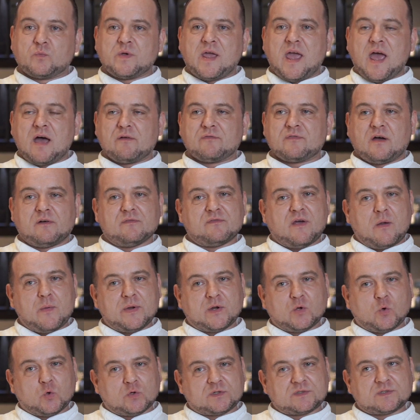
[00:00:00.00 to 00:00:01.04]
we have a
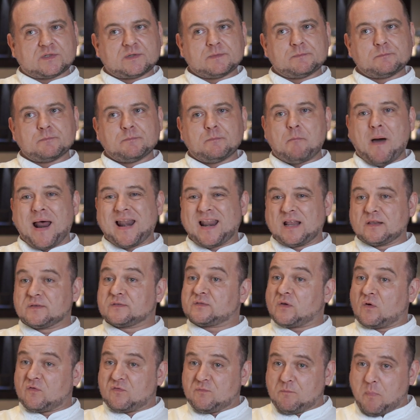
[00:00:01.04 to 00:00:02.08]
very good
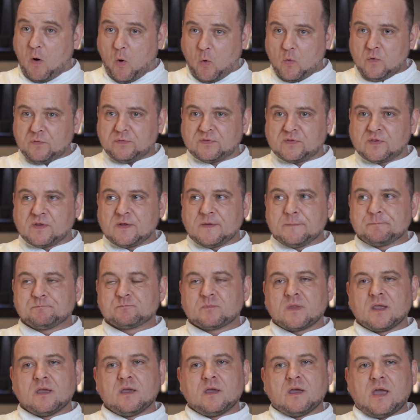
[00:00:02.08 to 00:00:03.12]
balance of both,
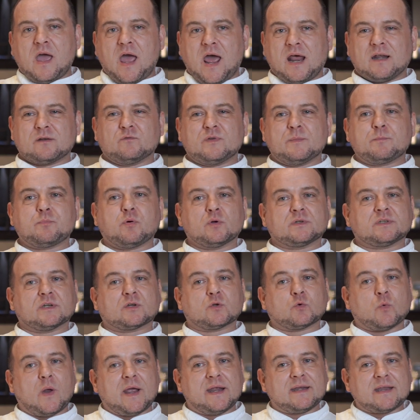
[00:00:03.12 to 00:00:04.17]
and we put a
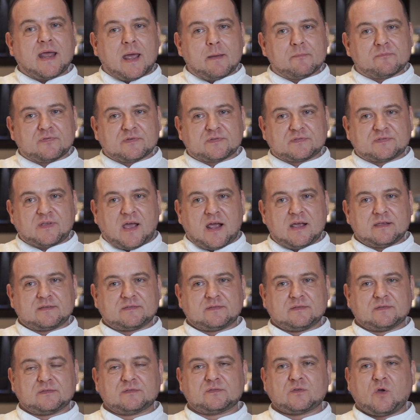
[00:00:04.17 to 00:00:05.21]
great
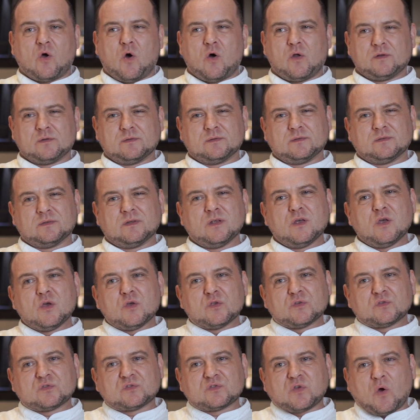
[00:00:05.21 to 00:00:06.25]
emphasis on
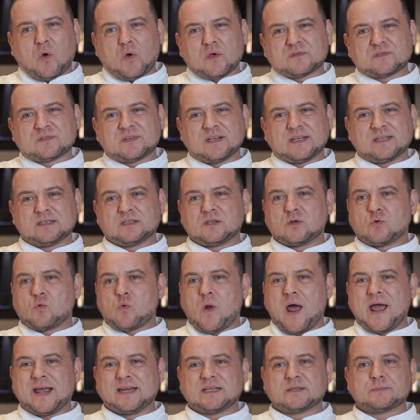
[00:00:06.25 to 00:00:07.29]
sourcing the
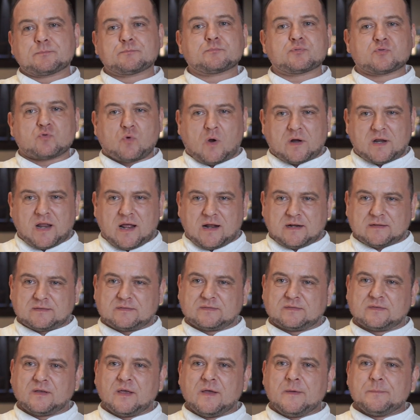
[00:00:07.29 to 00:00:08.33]
right
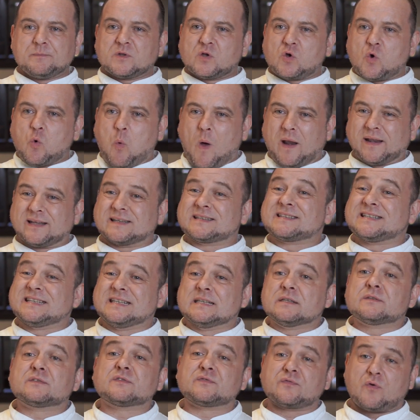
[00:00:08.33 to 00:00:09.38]
products.
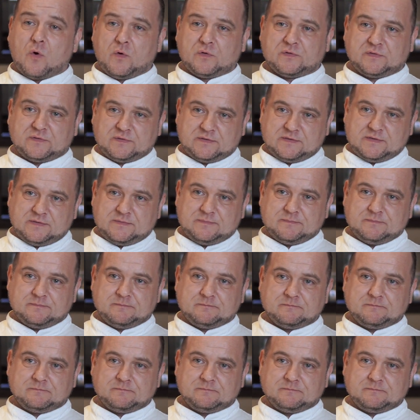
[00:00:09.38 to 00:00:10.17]
Quality is first.